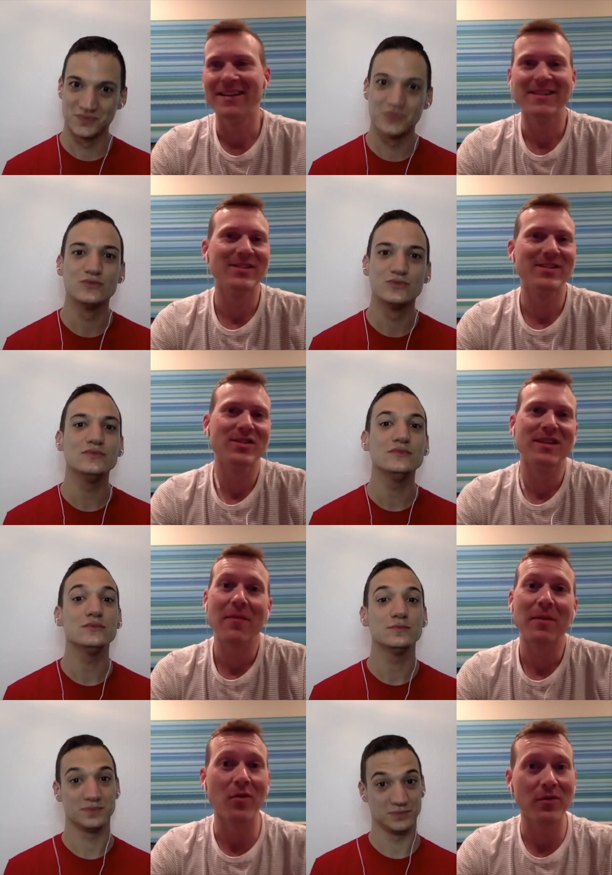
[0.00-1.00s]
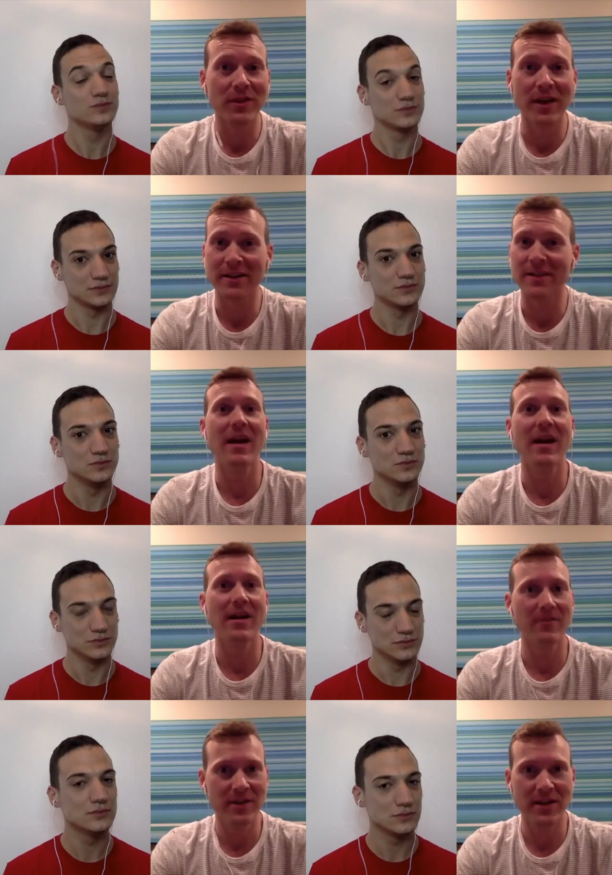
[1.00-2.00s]
Speaker 1: it doesn't just happen overnight. It's
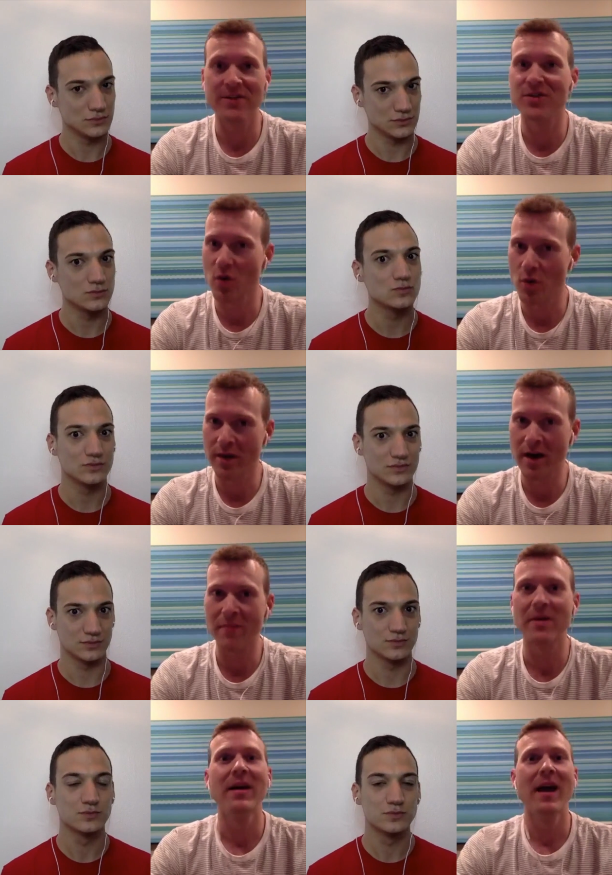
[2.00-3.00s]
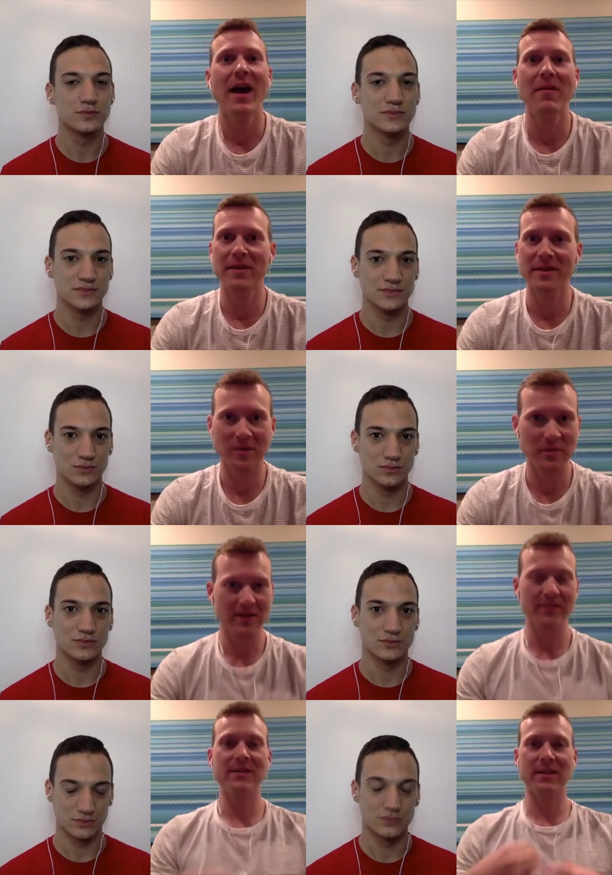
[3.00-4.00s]
every day showing up and being
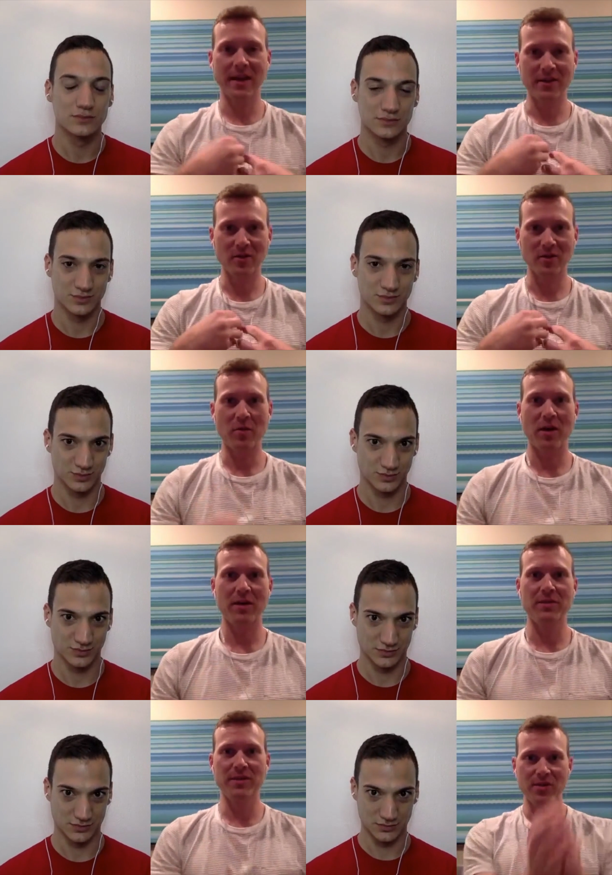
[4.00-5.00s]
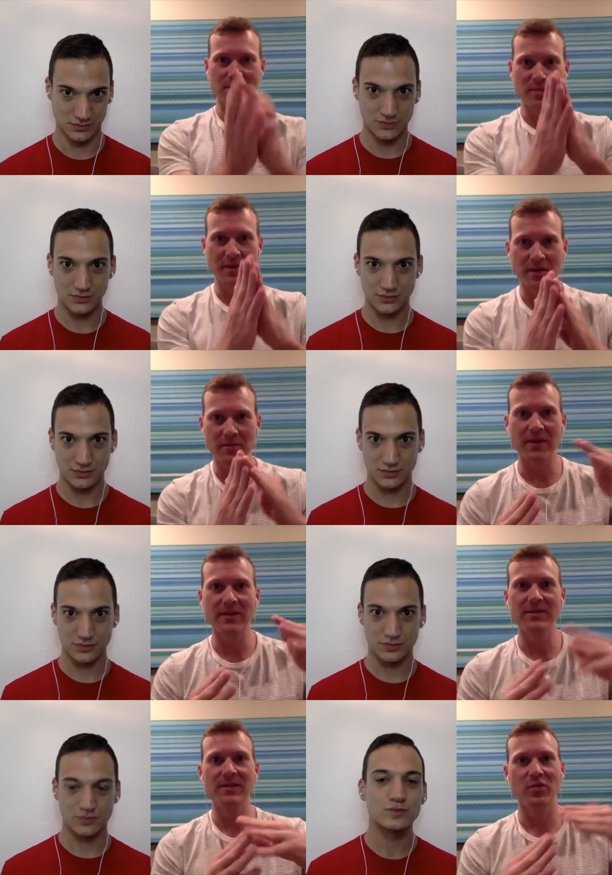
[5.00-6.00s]
committed to getting those body positions, being
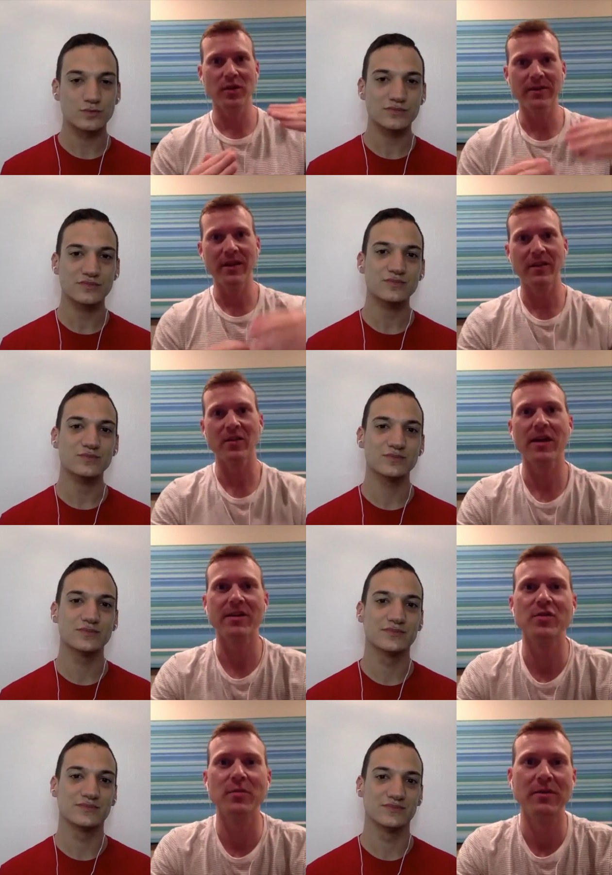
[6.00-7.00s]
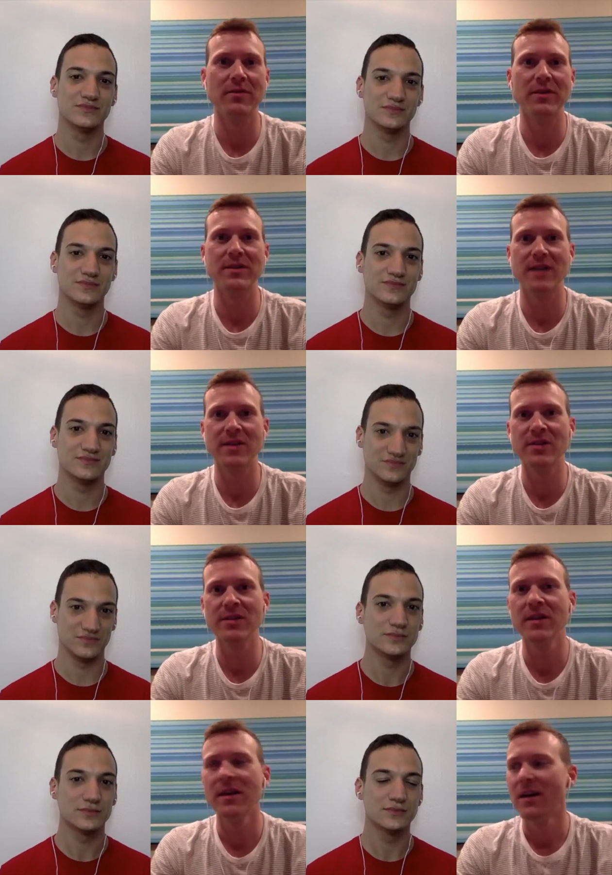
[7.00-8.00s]
committed to create that little extra bit of
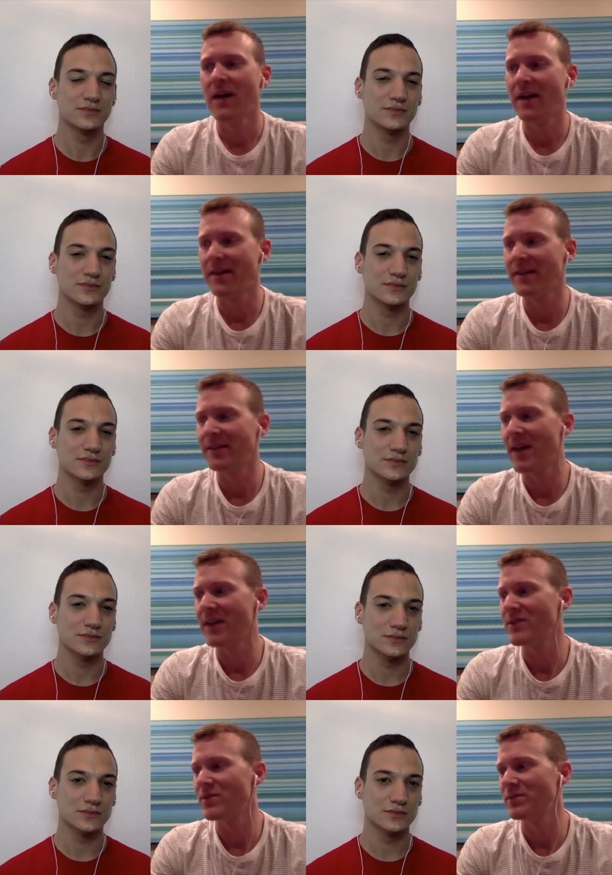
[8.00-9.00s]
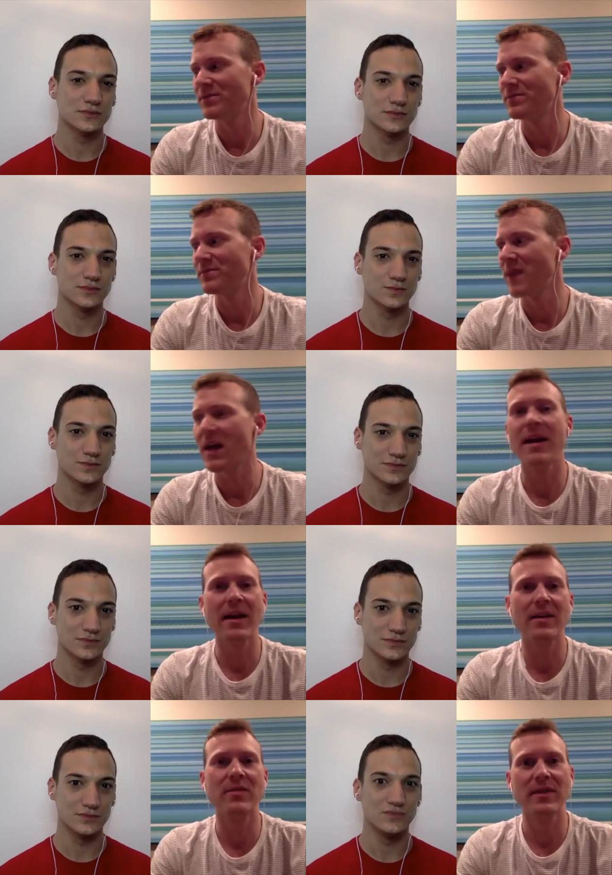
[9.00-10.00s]
extension. I think that's that, and
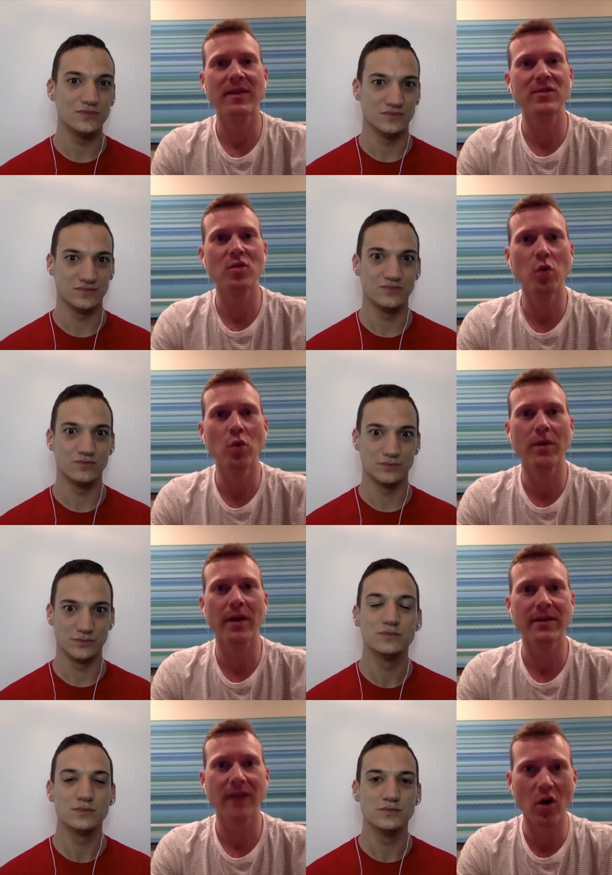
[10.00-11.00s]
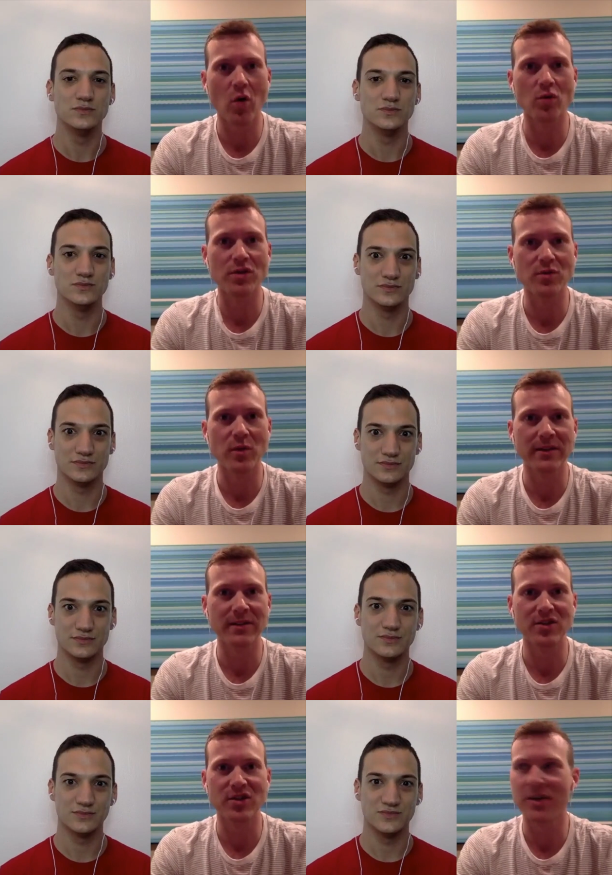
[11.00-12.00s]
I think that's cool that a coach is willing
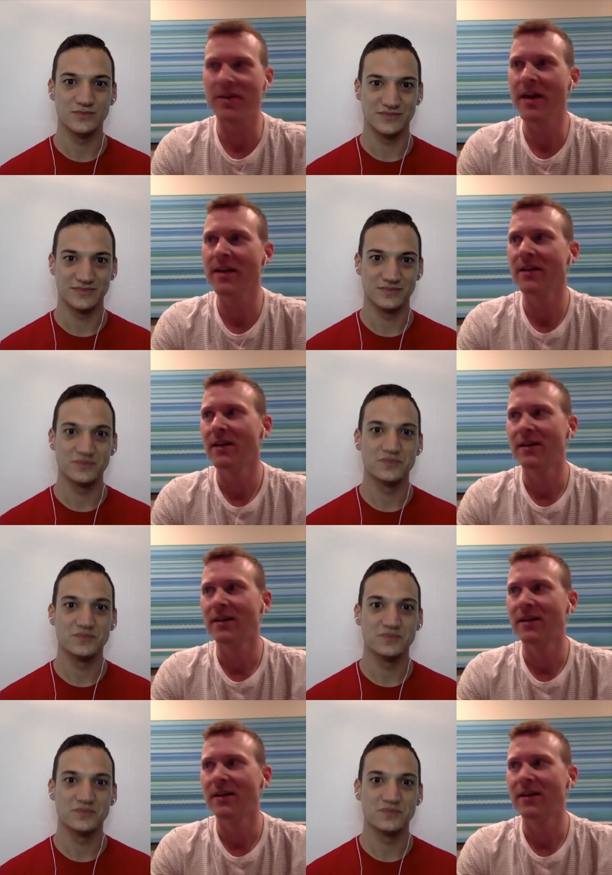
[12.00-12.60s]
to share that.